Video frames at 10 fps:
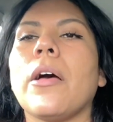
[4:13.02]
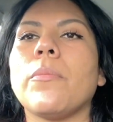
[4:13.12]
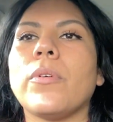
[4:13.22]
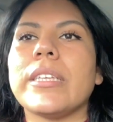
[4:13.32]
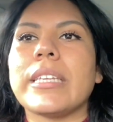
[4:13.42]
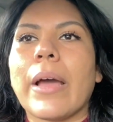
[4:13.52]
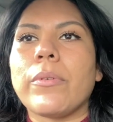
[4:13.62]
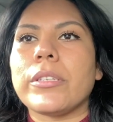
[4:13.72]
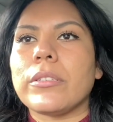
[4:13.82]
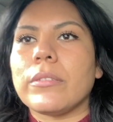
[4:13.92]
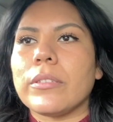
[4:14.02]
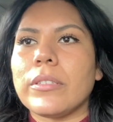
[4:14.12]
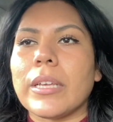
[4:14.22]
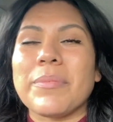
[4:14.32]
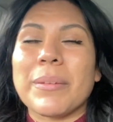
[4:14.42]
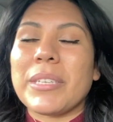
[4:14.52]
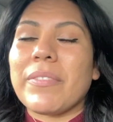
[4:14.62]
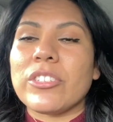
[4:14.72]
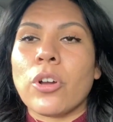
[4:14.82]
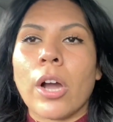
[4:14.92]
was, I would sometimes
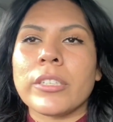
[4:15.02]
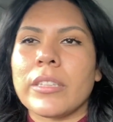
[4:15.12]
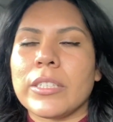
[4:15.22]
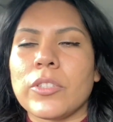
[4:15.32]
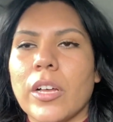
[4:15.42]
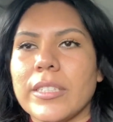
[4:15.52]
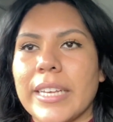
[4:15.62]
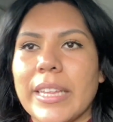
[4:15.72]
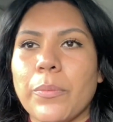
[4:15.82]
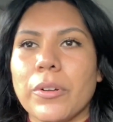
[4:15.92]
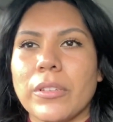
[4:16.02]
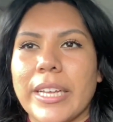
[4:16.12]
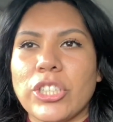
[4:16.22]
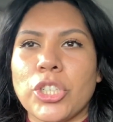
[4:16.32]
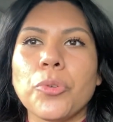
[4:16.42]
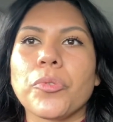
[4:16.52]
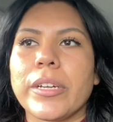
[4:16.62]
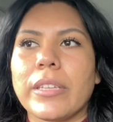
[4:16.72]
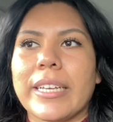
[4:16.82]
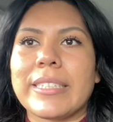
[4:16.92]
even talk to these thoughts like they were like
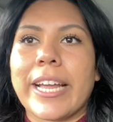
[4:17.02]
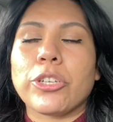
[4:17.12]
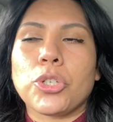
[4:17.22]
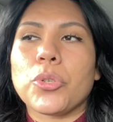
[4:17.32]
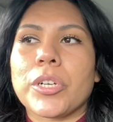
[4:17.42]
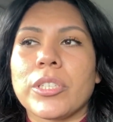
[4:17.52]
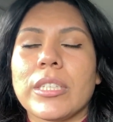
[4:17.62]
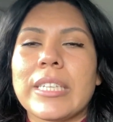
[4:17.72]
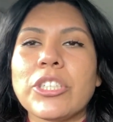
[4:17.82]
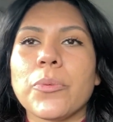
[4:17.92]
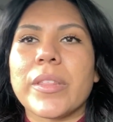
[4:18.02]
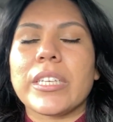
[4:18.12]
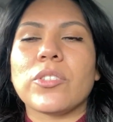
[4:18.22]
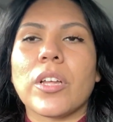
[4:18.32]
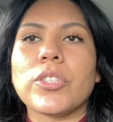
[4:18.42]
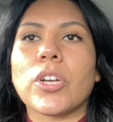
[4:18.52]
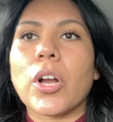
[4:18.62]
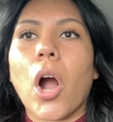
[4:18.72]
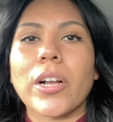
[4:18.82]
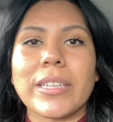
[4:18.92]
children, like scared children, because essentially what these thoughts
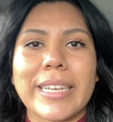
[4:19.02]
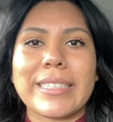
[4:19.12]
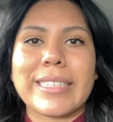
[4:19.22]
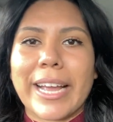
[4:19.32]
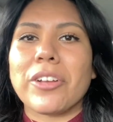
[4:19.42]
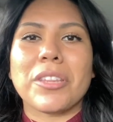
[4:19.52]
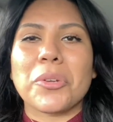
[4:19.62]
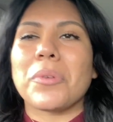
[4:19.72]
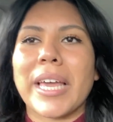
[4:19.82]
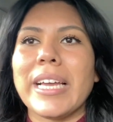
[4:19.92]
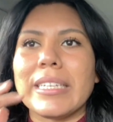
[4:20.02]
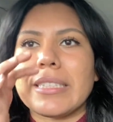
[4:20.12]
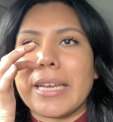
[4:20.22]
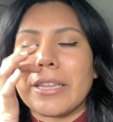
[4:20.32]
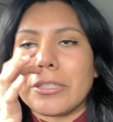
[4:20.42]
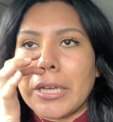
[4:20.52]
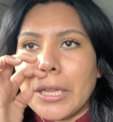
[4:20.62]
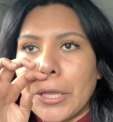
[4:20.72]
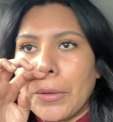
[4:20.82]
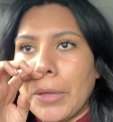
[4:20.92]
are like scared little kids. Like, they're
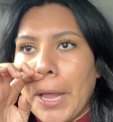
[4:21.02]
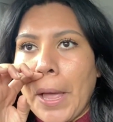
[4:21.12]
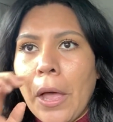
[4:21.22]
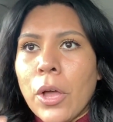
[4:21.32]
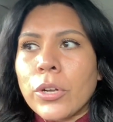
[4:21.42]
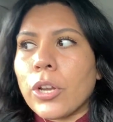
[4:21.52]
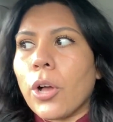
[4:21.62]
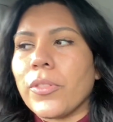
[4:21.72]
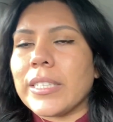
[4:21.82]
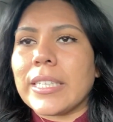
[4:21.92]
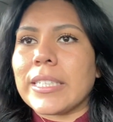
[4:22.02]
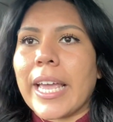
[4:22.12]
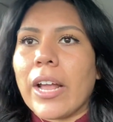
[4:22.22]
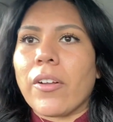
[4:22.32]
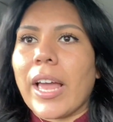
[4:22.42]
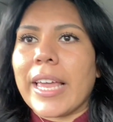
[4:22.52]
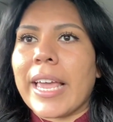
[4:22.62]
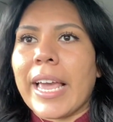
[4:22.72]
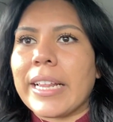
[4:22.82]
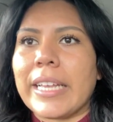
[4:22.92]
telling you, like, no, this is scary, I
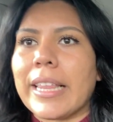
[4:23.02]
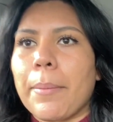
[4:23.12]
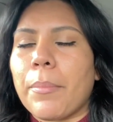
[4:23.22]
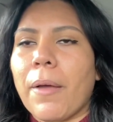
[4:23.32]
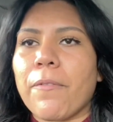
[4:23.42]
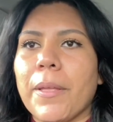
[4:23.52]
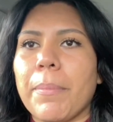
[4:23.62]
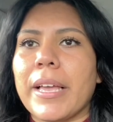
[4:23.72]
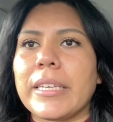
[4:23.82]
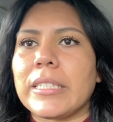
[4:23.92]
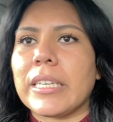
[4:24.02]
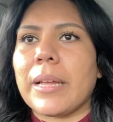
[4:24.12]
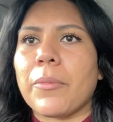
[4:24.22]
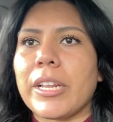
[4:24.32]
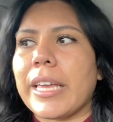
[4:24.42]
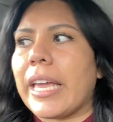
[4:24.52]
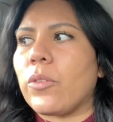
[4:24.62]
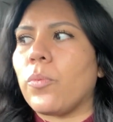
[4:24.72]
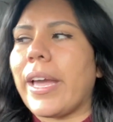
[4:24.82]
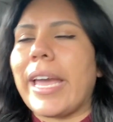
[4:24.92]
can't eat that muffin because then I'm going to
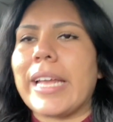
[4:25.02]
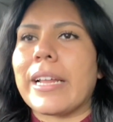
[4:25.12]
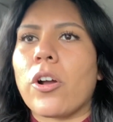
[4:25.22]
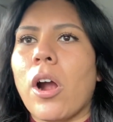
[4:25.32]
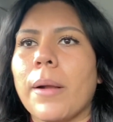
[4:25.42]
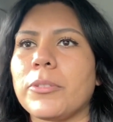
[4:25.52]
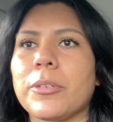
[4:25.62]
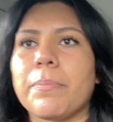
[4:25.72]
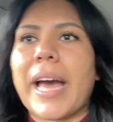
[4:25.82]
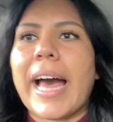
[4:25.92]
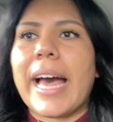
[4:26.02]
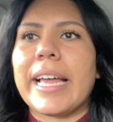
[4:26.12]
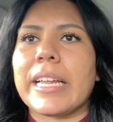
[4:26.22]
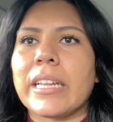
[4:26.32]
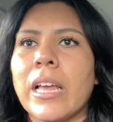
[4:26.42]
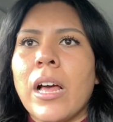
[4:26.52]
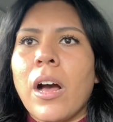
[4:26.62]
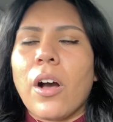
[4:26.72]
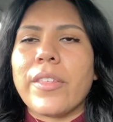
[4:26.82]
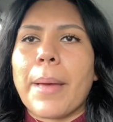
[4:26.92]
gain weight, and carbs are bad,
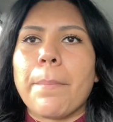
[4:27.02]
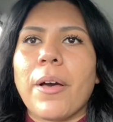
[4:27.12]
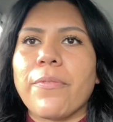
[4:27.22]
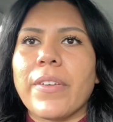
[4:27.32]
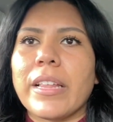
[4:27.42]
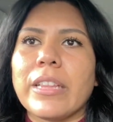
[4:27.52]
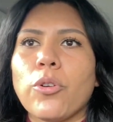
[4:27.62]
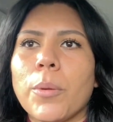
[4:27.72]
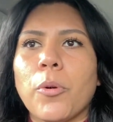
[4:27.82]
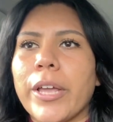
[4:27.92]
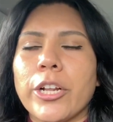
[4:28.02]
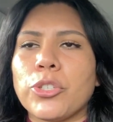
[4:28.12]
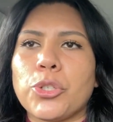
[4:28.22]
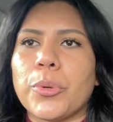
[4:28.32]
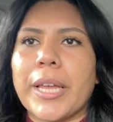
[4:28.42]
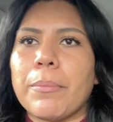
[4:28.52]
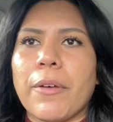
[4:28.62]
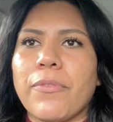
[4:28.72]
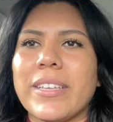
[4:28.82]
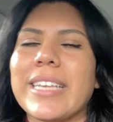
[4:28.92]
and oh, that muffin, normal eaters don't eat
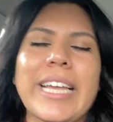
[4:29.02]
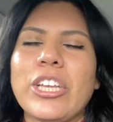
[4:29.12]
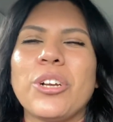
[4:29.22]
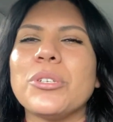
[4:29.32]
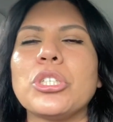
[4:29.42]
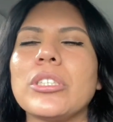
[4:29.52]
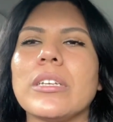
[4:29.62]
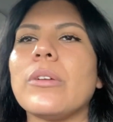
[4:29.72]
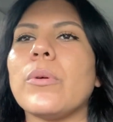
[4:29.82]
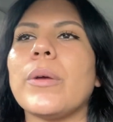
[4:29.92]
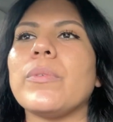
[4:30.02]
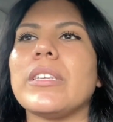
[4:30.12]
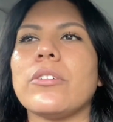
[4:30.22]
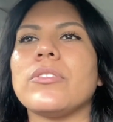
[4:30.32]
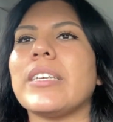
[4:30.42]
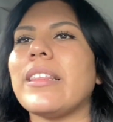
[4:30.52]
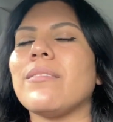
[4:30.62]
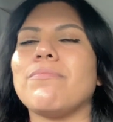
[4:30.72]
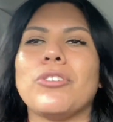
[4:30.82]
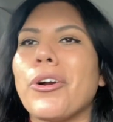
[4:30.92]
muffin. Like, you know, it's just, they'll say
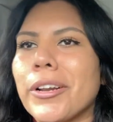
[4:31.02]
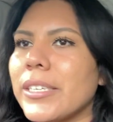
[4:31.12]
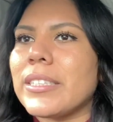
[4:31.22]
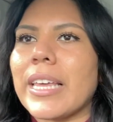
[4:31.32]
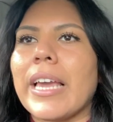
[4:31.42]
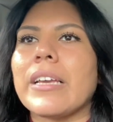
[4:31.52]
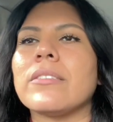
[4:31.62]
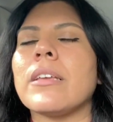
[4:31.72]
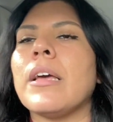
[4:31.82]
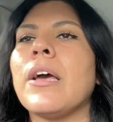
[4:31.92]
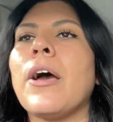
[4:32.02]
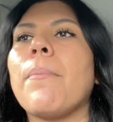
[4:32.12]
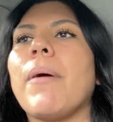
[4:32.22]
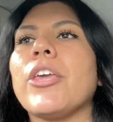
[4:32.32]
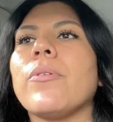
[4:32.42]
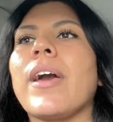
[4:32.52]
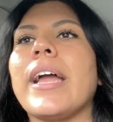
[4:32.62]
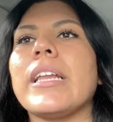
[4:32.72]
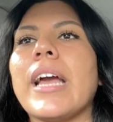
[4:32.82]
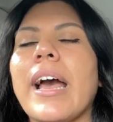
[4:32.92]
the darndest things, but you
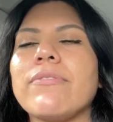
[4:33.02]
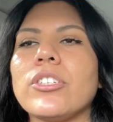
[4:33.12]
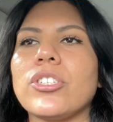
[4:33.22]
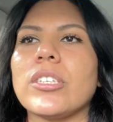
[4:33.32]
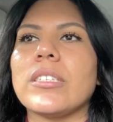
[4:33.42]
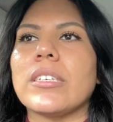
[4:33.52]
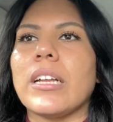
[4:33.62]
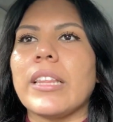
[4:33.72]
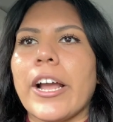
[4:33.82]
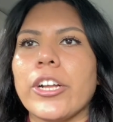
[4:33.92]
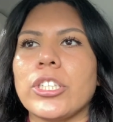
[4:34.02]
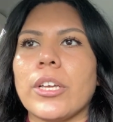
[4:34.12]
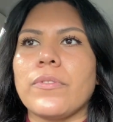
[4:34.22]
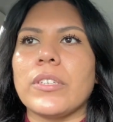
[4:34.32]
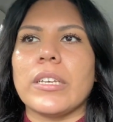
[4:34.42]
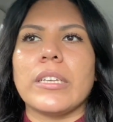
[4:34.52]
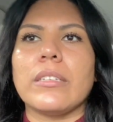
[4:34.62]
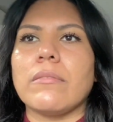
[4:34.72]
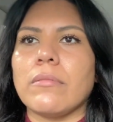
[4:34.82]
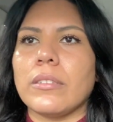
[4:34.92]
kind of have to just allow yourself to
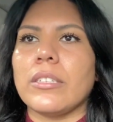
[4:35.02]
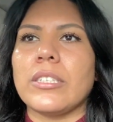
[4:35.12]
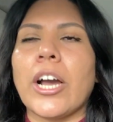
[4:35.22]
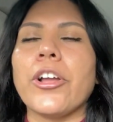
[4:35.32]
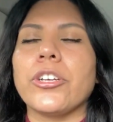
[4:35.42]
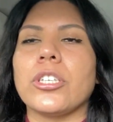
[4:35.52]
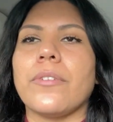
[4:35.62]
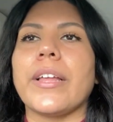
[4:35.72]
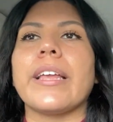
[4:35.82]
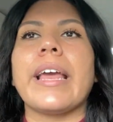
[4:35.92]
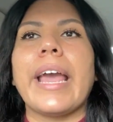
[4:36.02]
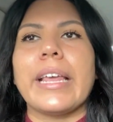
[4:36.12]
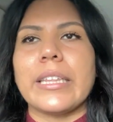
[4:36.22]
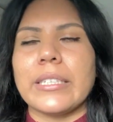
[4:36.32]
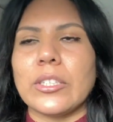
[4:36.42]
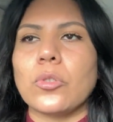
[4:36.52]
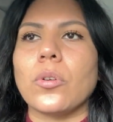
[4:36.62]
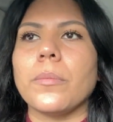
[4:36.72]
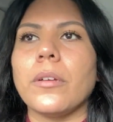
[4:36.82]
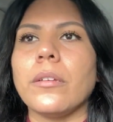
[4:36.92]
tell yourself, like, hey, this is
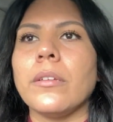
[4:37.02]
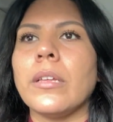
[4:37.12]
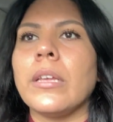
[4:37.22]
normal.